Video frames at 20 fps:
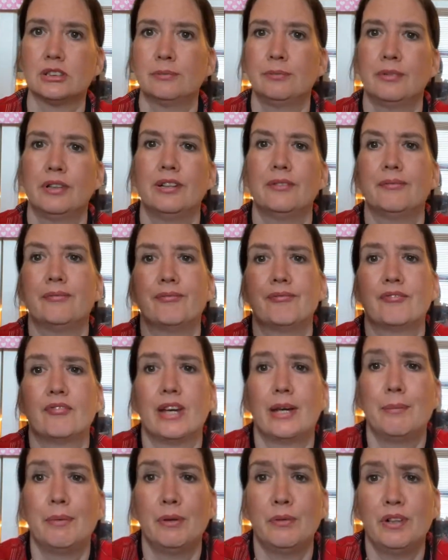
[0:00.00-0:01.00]
But
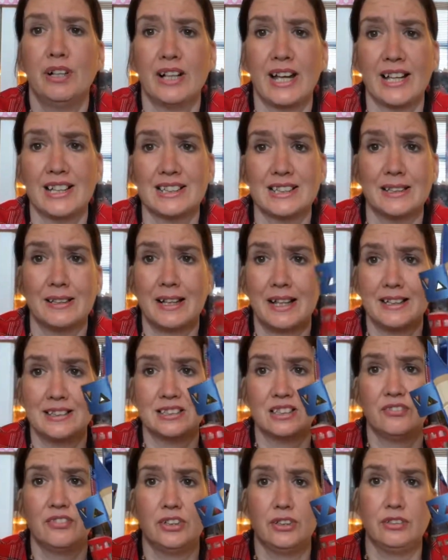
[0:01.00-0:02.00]
maybe we'll get something else
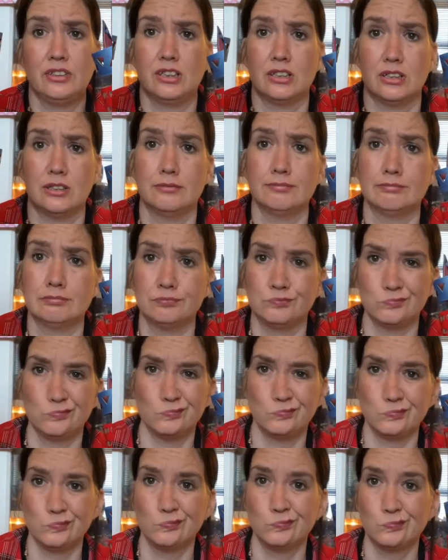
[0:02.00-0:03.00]
in future,
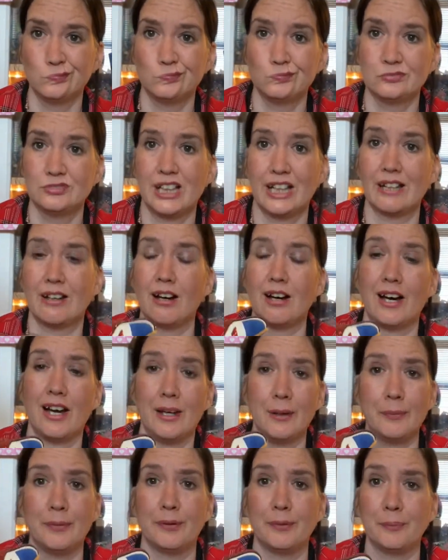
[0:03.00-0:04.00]
like a higher
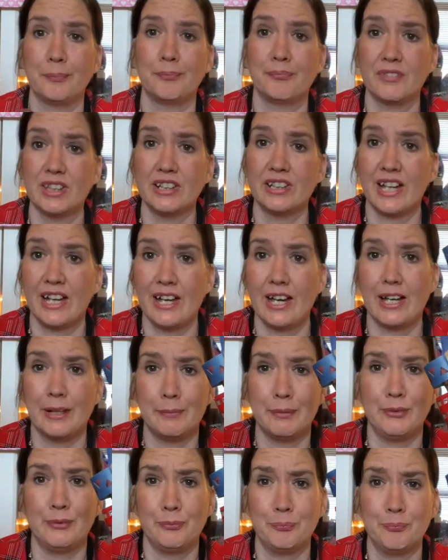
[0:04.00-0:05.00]
boot. Thigh-high
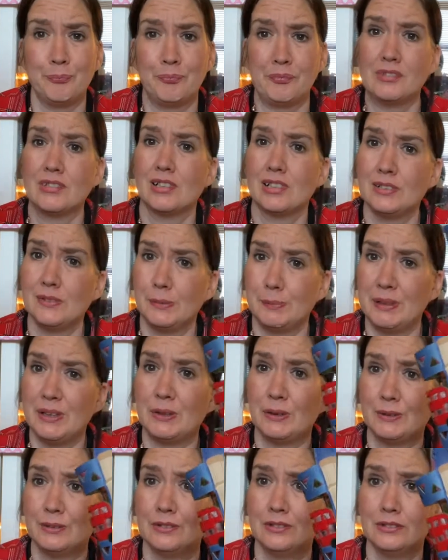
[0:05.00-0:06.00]
boot would be
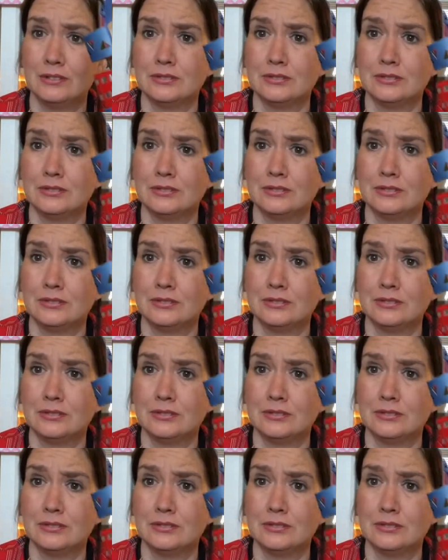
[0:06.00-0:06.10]
cool.